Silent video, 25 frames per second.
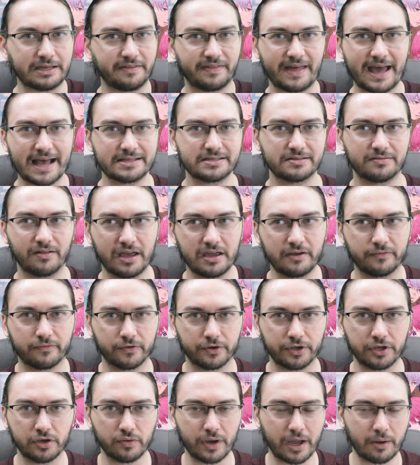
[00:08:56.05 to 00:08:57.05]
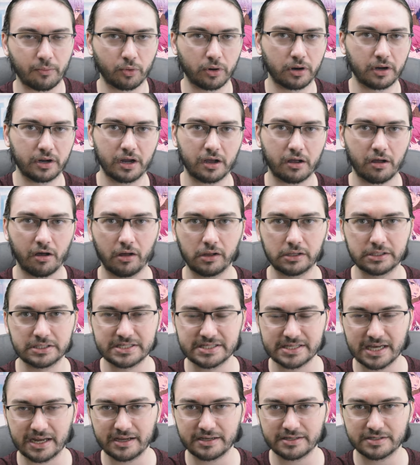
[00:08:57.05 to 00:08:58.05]
That's life for you. And we're in a college
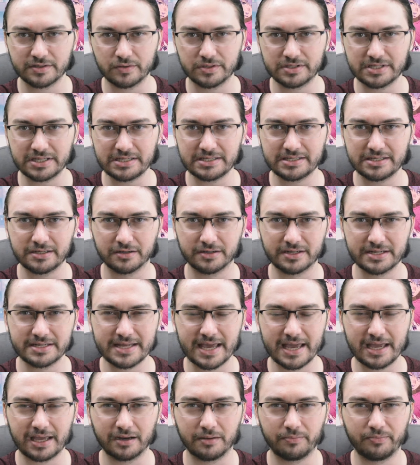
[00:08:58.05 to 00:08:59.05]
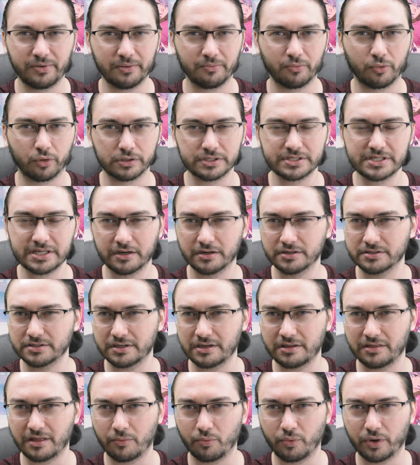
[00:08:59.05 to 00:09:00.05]
setting, so it's easier to take it a bit more seriously
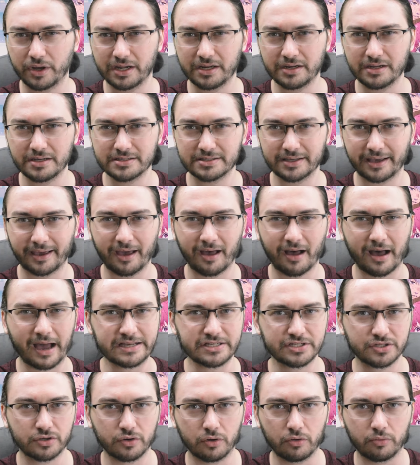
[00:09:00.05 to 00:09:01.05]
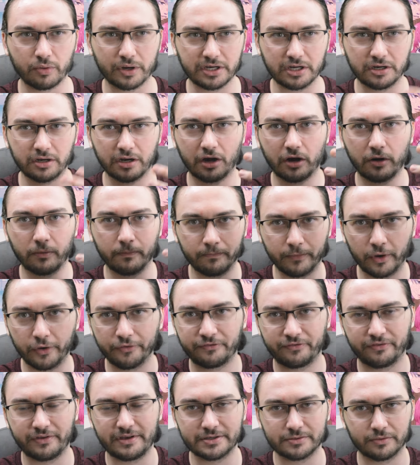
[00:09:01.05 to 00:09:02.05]
than when it is a high school, when you know
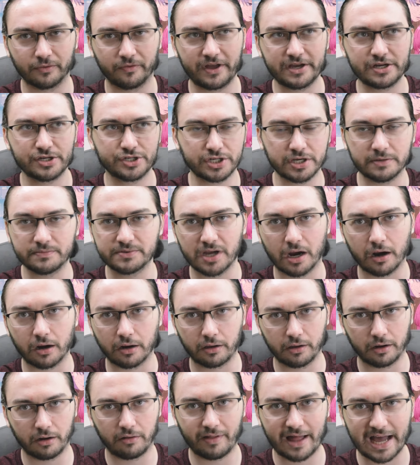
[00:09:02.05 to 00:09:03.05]
most of these relationships aren't gonna